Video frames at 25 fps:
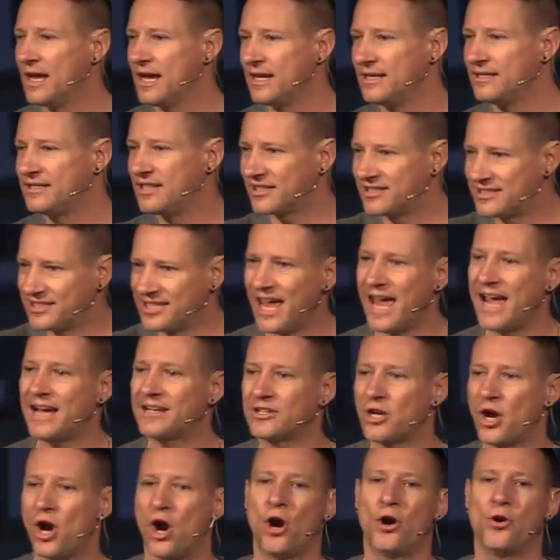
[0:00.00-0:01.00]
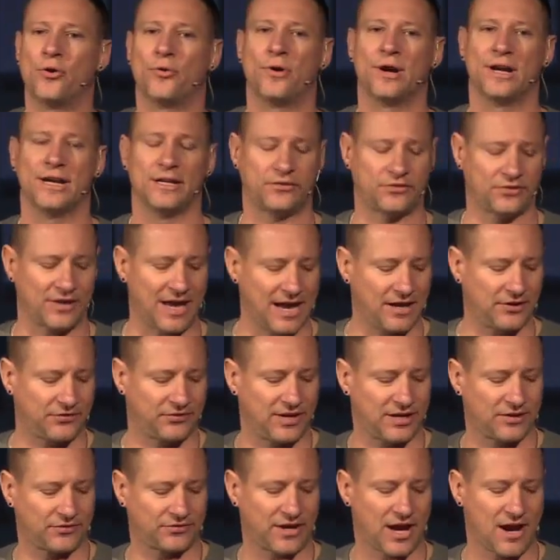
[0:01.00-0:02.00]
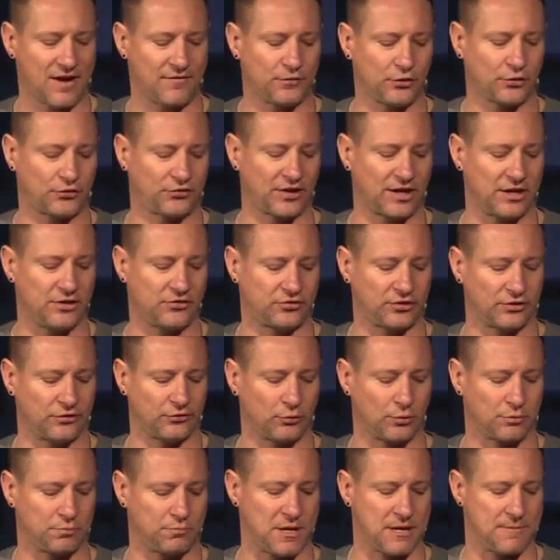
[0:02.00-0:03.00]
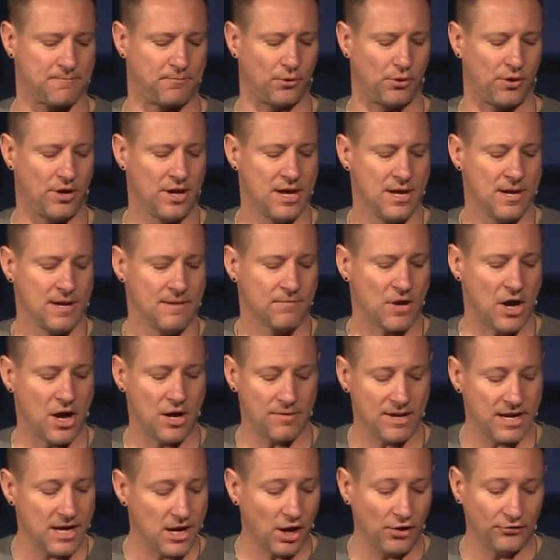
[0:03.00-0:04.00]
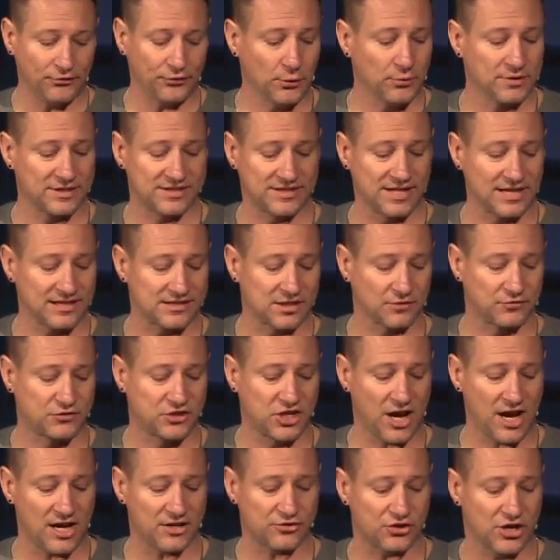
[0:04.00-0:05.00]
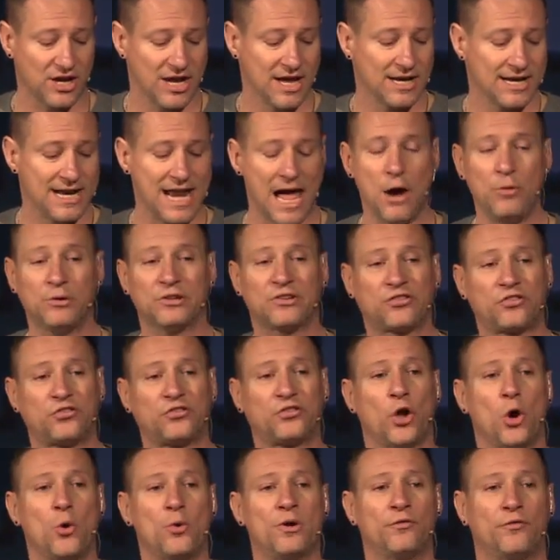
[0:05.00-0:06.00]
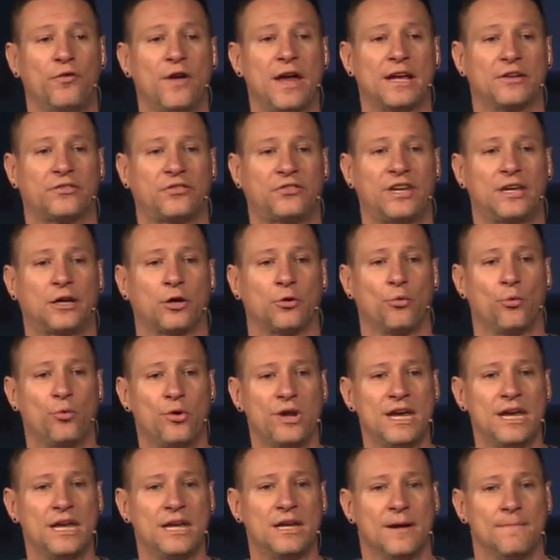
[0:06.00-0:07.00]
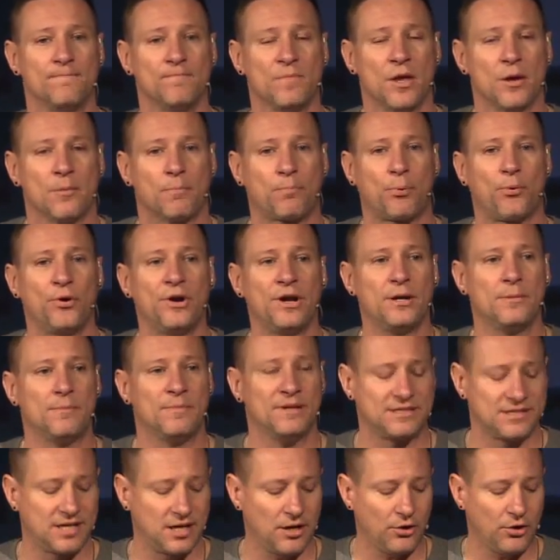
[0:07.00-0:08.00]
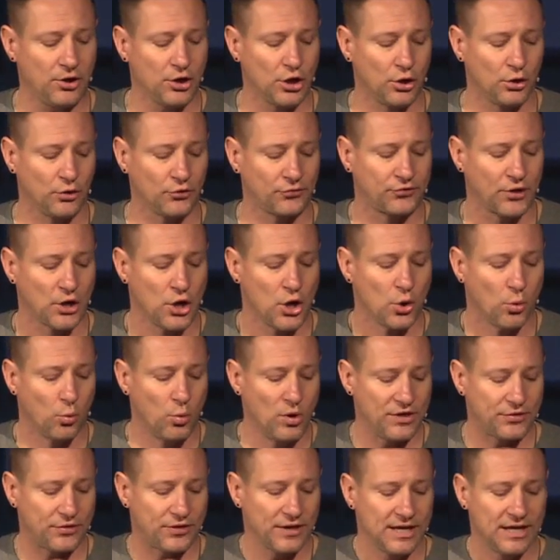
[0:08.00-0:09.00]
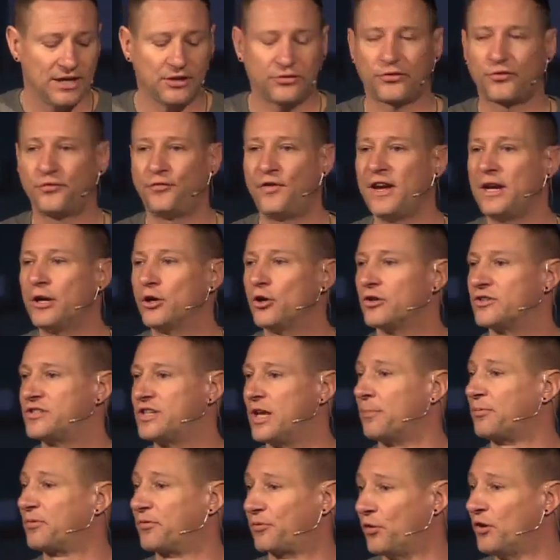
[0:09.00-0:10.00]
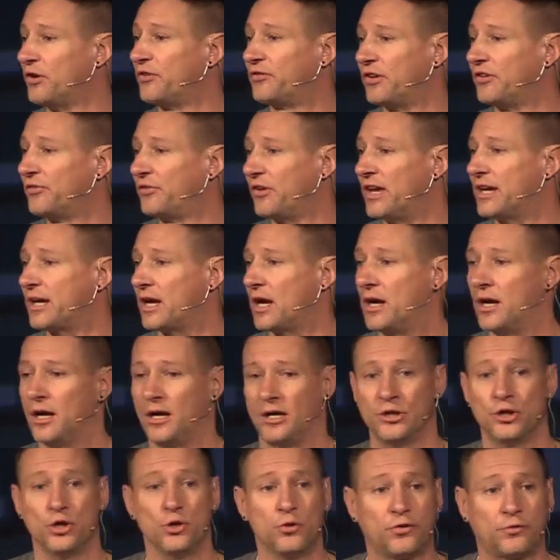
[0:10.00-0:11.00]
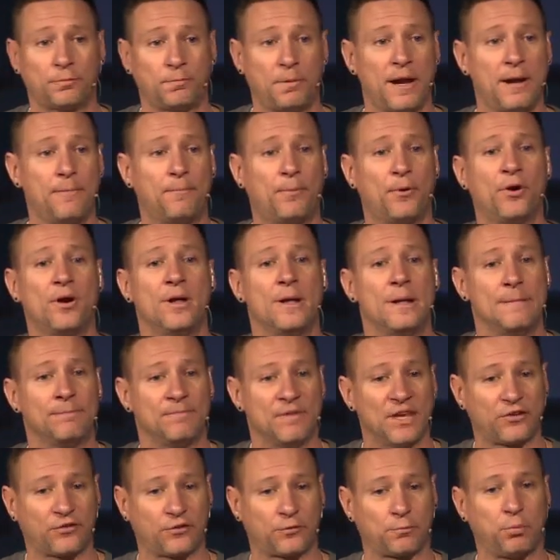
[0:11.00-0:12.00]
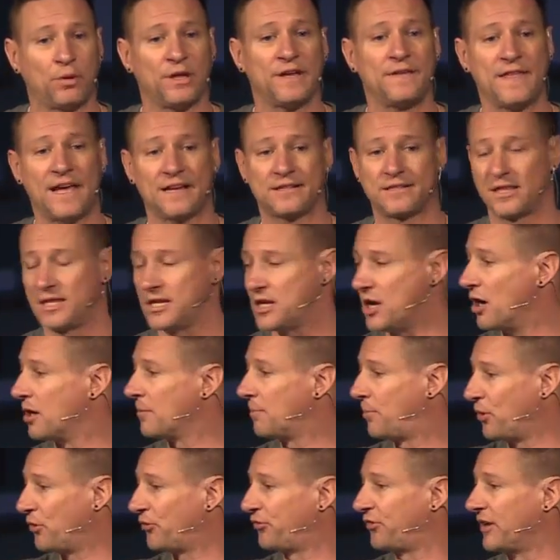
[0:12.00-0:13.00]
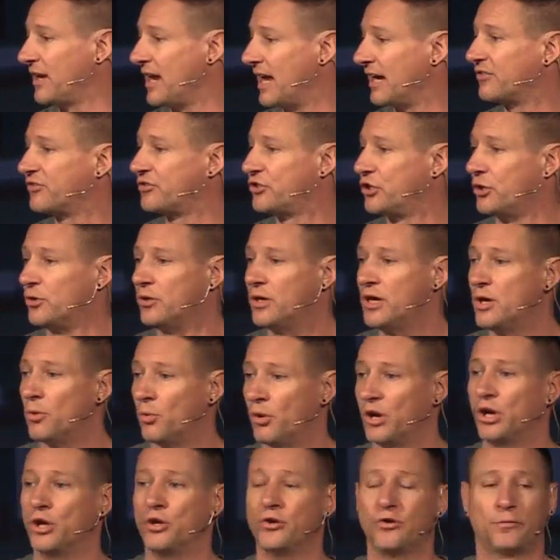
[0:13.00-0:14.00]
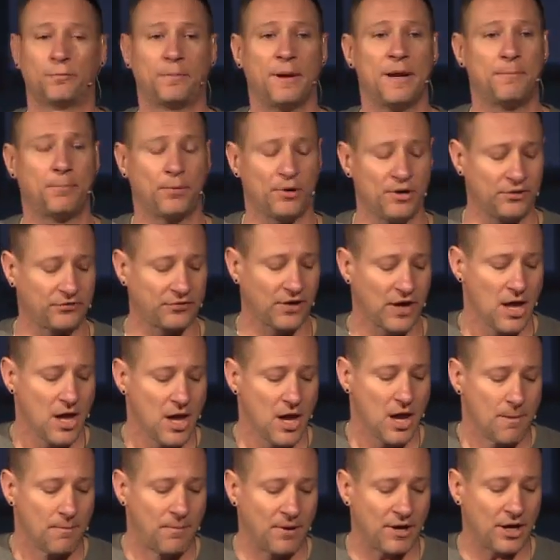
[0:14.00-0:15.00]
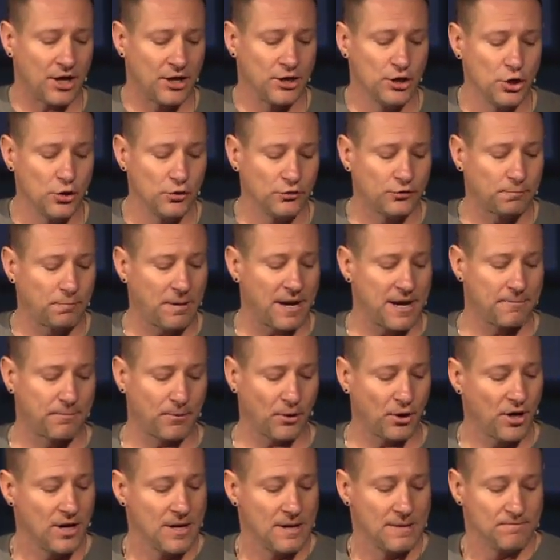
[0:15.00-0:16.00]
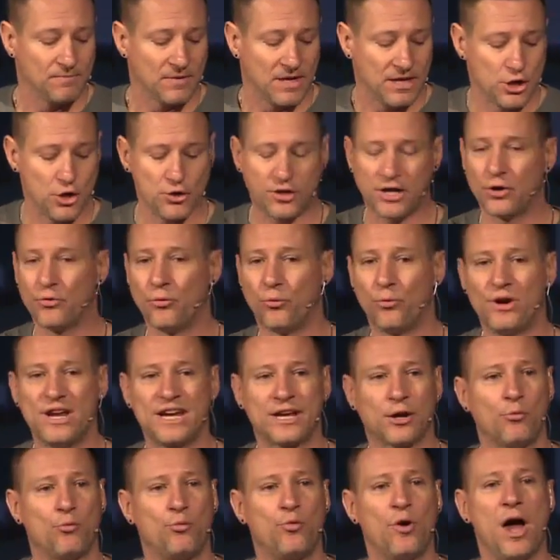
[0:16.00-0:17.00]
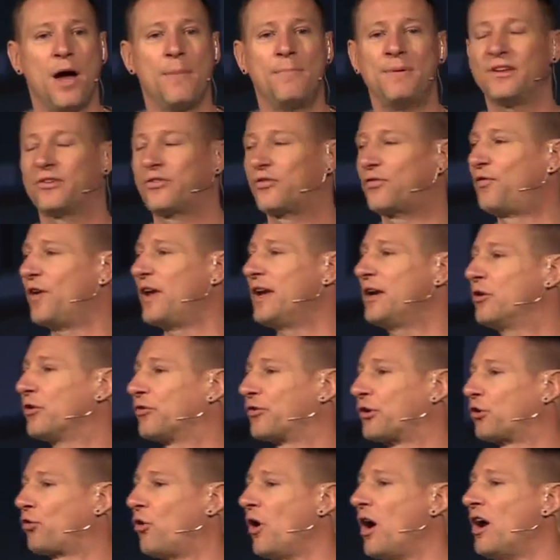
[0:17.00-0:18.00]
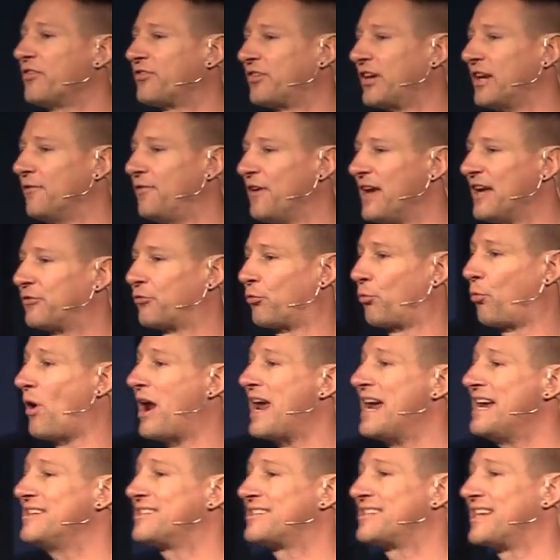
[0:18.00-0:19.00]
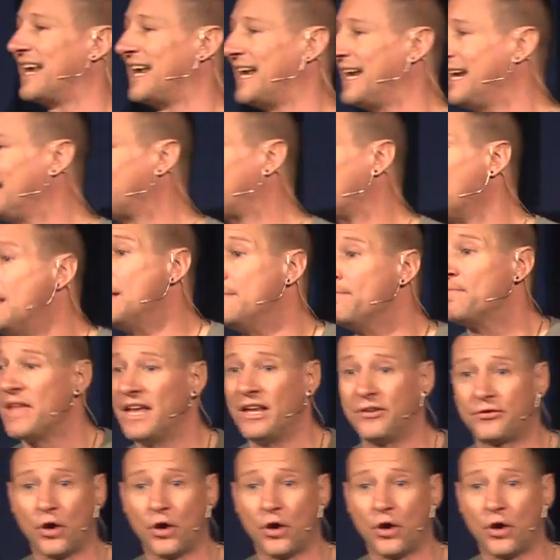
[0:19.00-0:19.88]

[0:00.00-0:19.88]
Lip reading: detect heart rates as he has conversations with people. He also has sense of touch. Now it's so advanced, he can read printed materials with his fingertips. For instance, like a newspaper. Explain that to the young person next to you, what a newspaper is. But a newspaper, he can rub his fingers across it if it has raised ink. His